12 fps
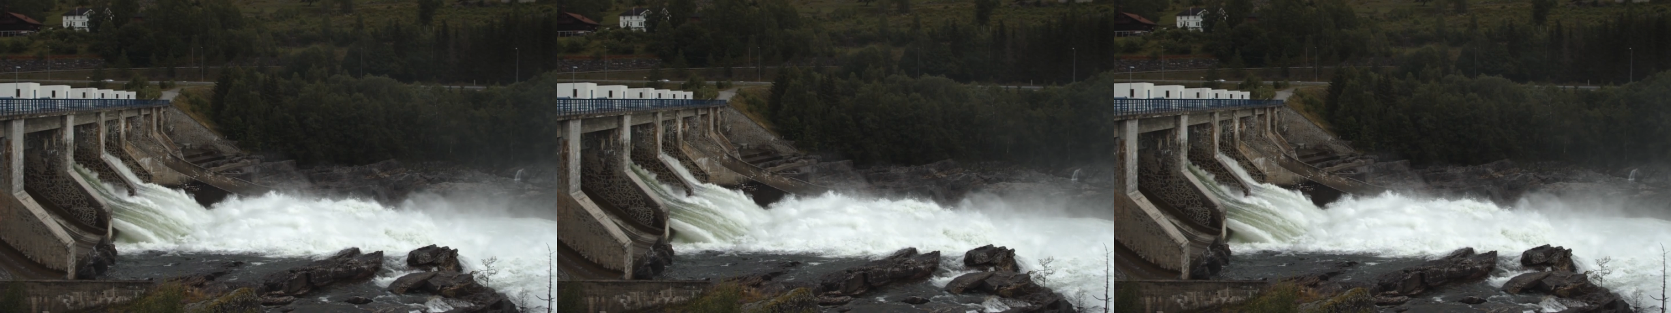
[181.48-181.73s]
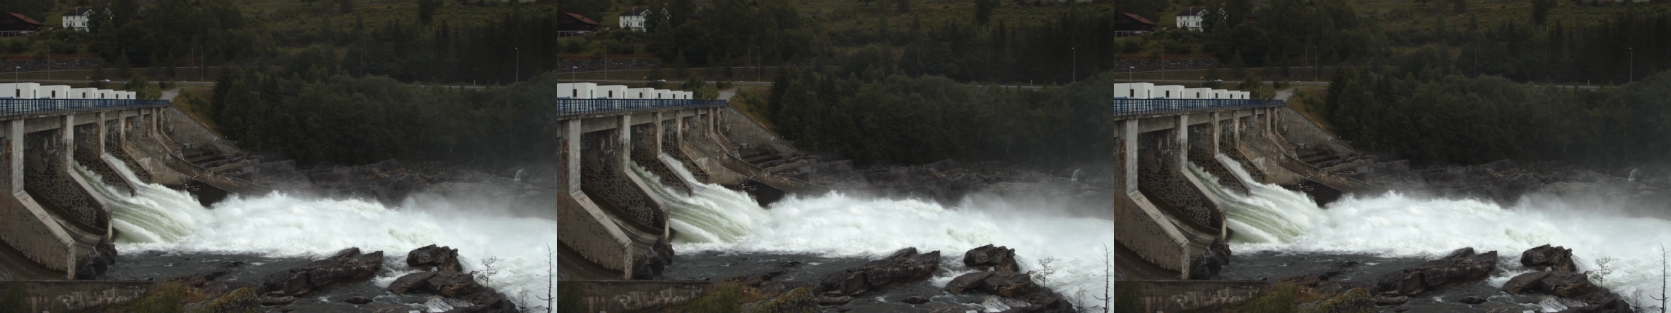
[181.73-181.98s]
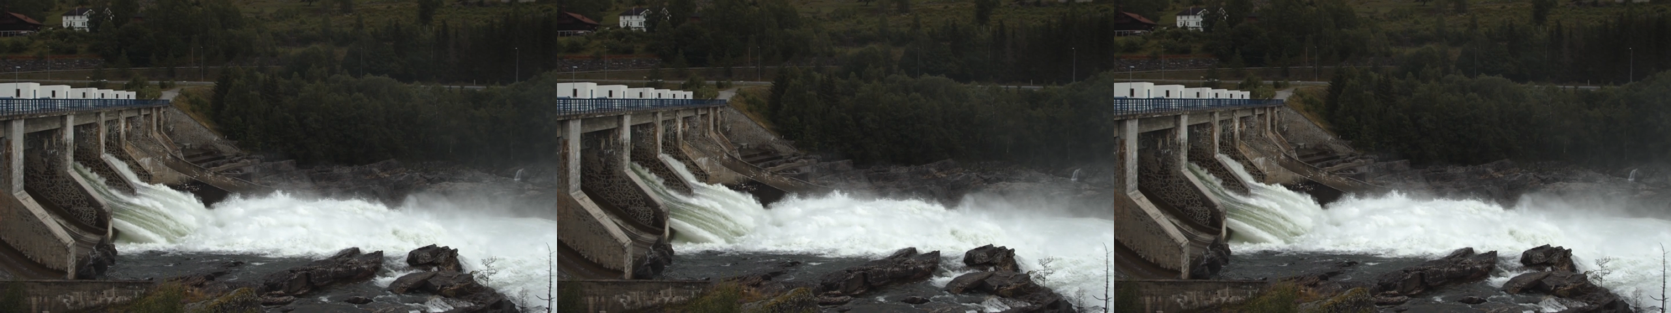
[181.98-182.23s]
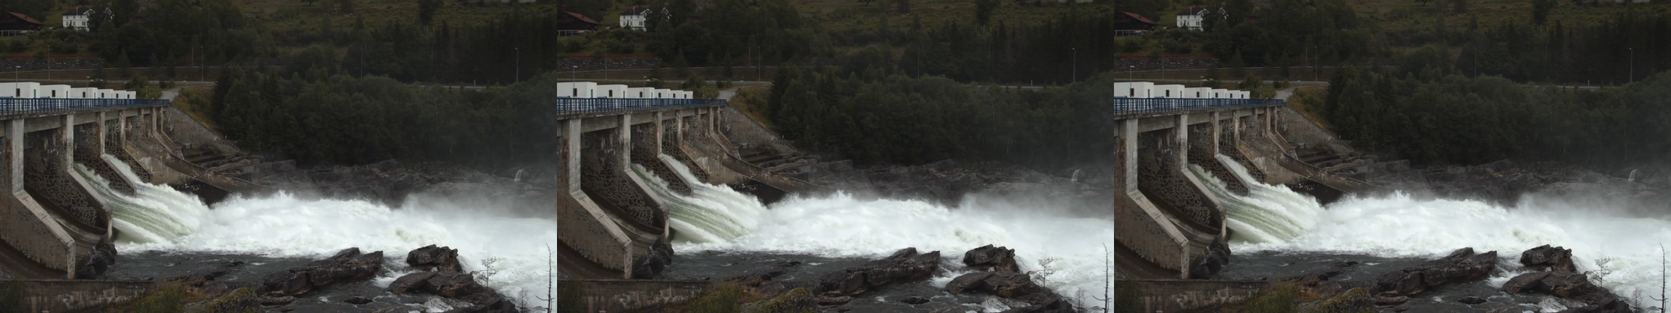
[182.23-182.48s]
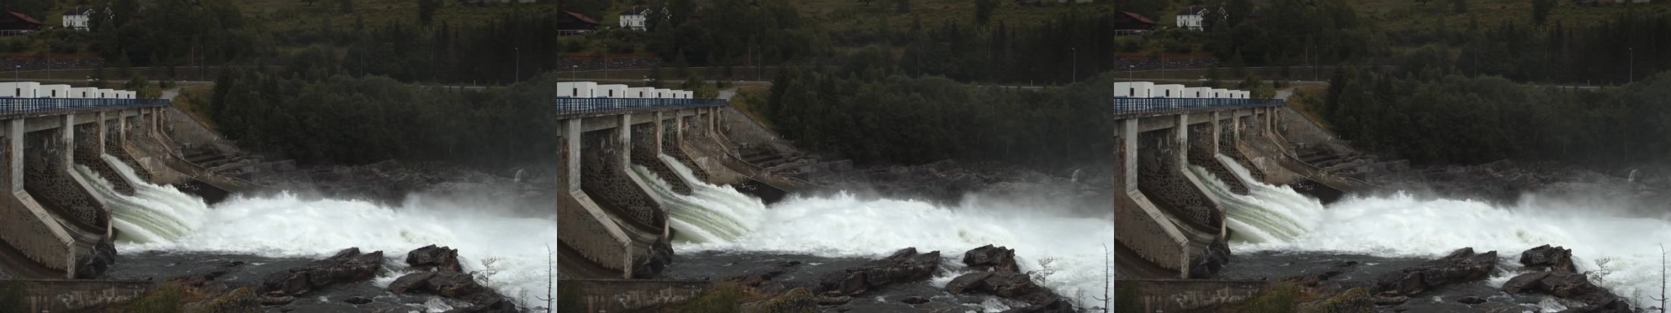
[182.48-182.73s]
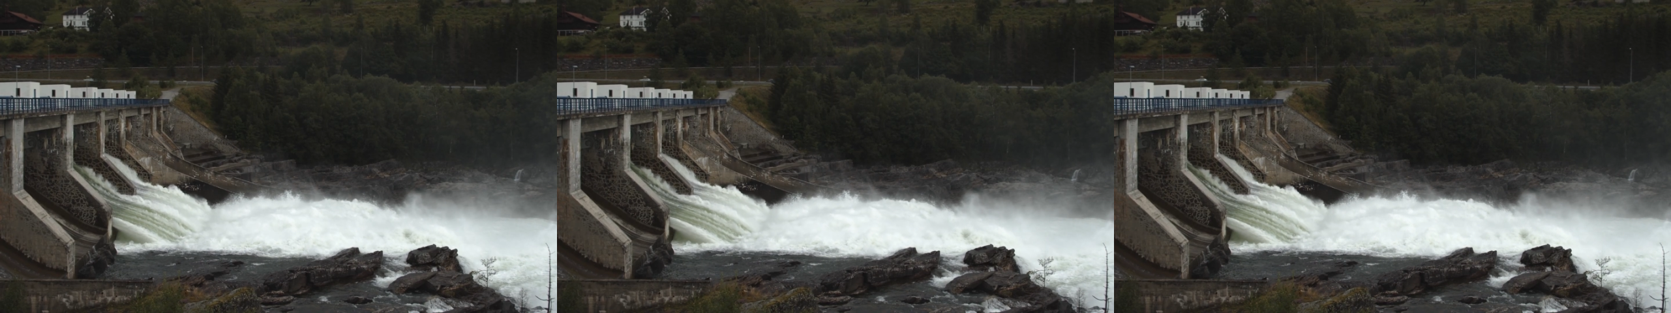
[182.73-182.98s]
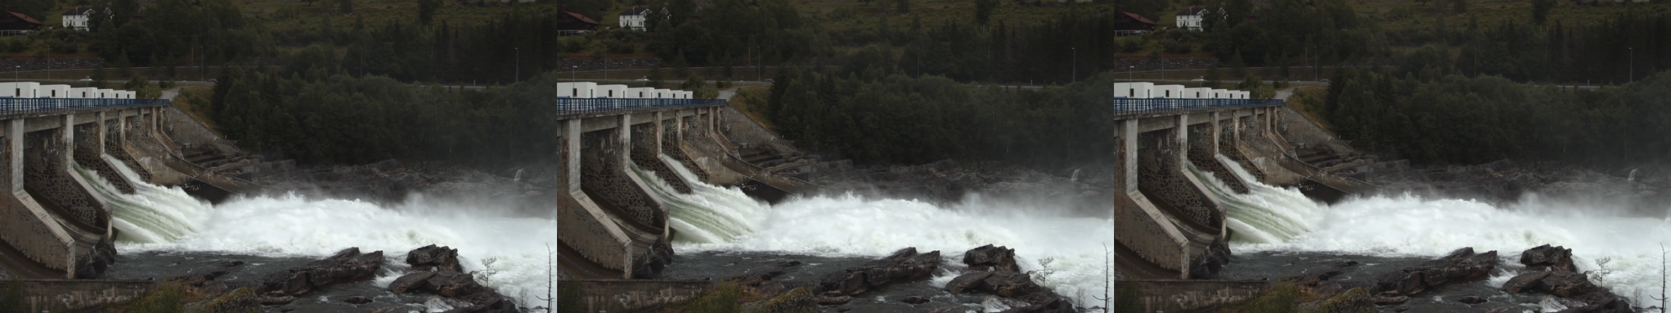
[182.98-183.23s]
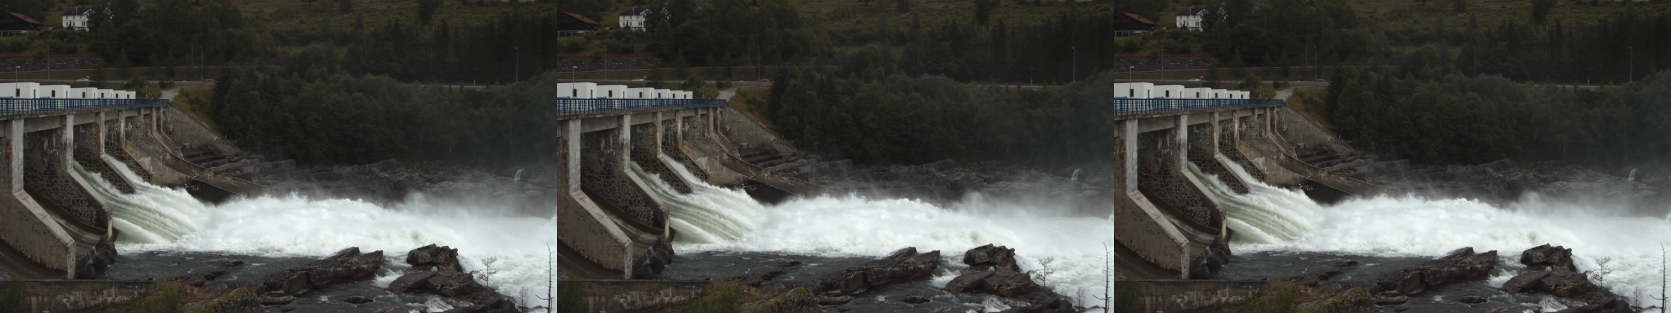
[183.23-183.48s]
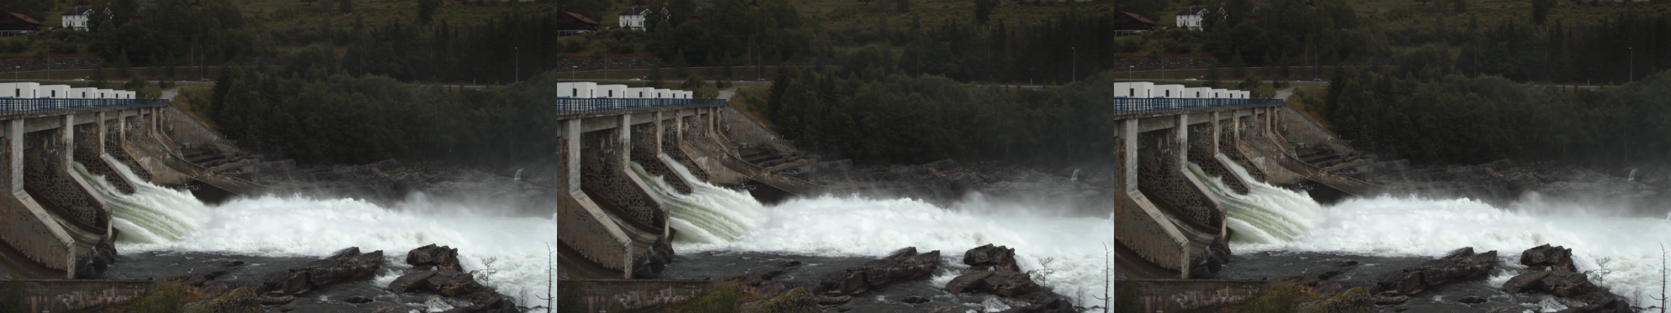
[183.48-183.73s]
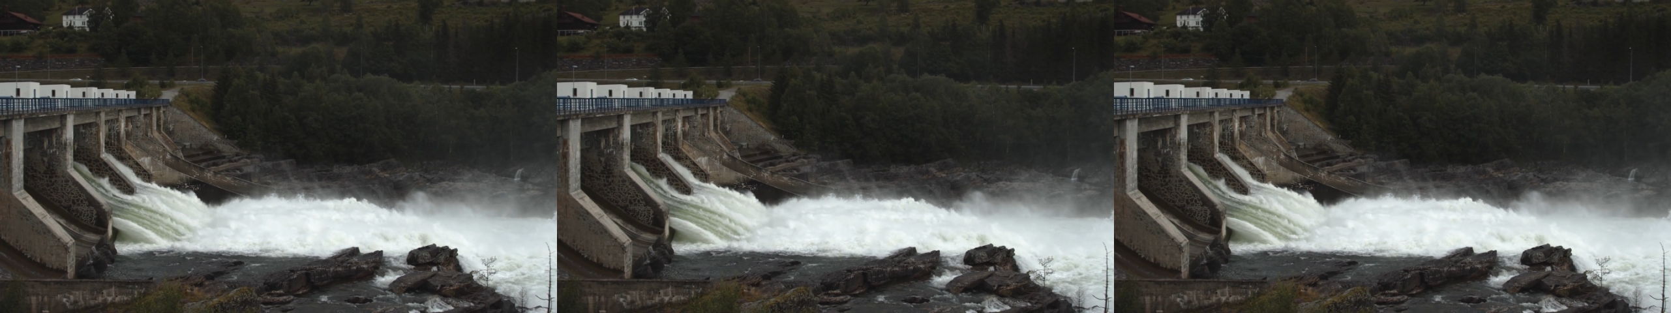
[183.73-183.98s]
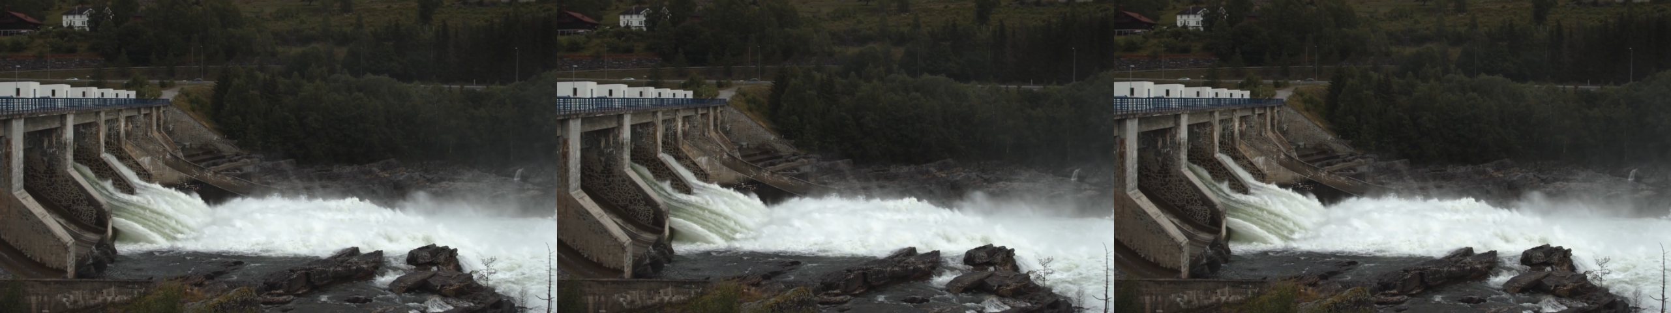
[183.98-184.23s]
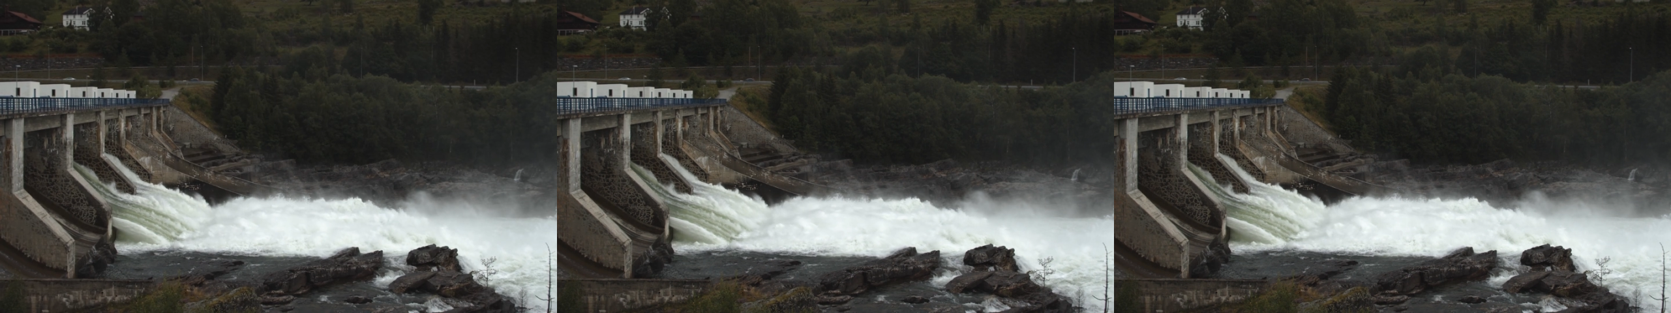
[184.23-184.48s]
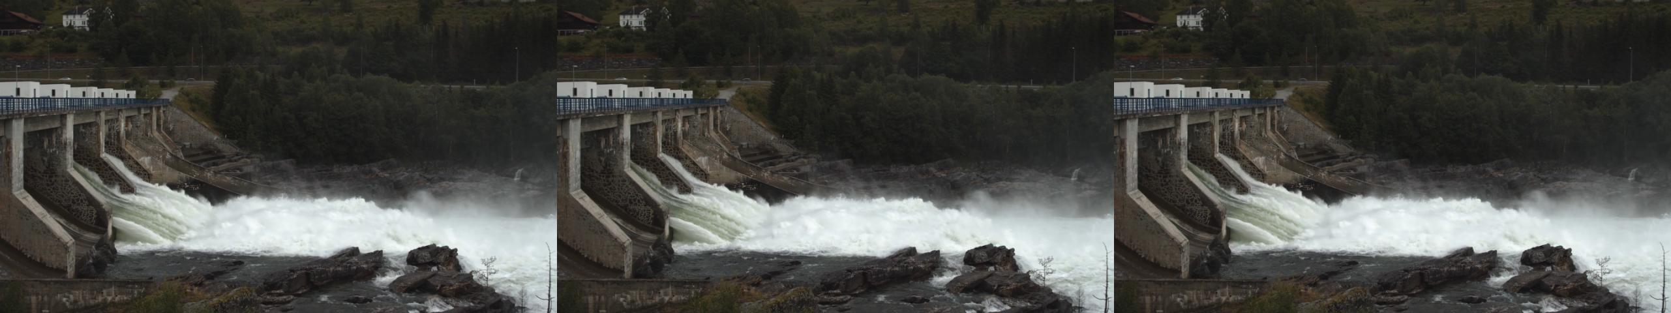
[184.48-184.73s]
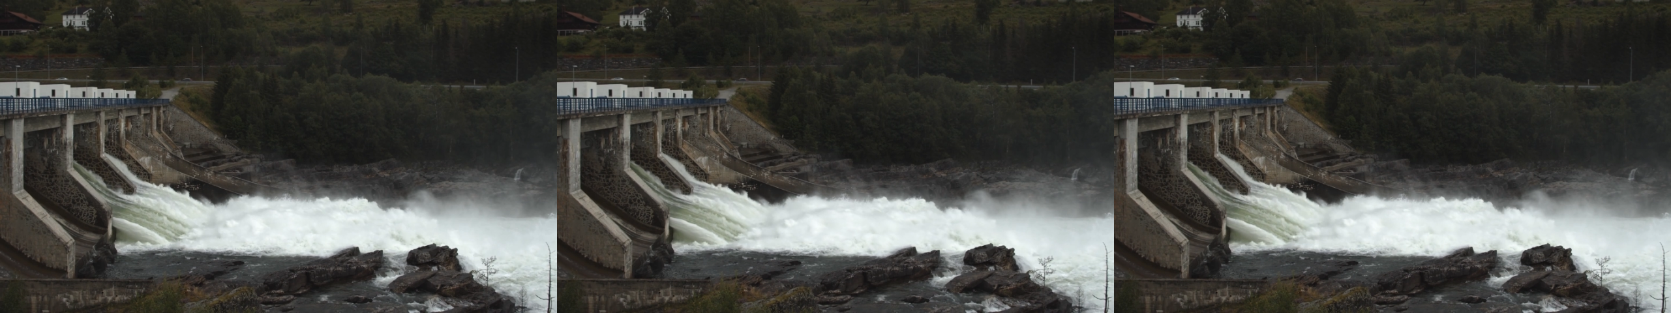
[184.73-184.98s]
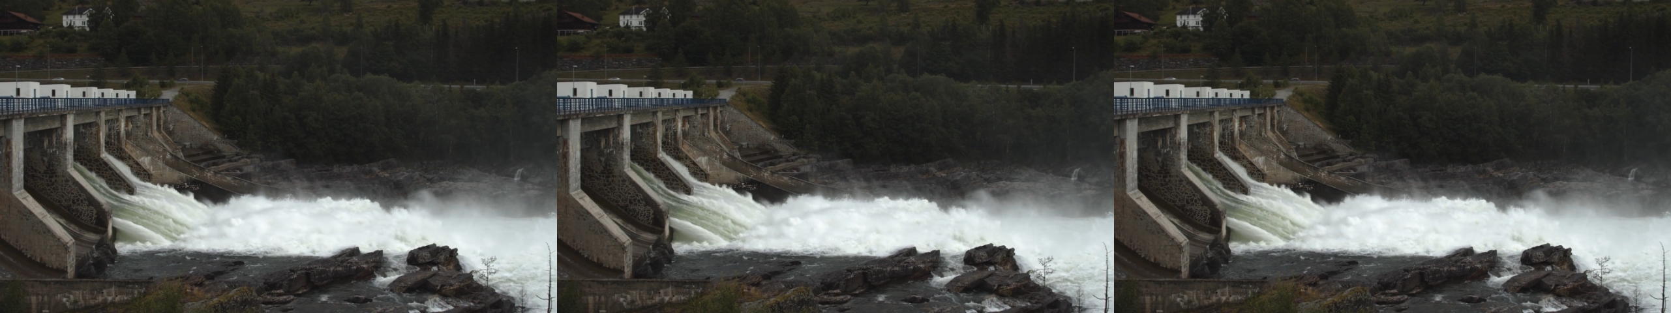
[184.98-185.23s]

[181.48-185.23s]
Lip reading: No face is visible, so there are no lips to read.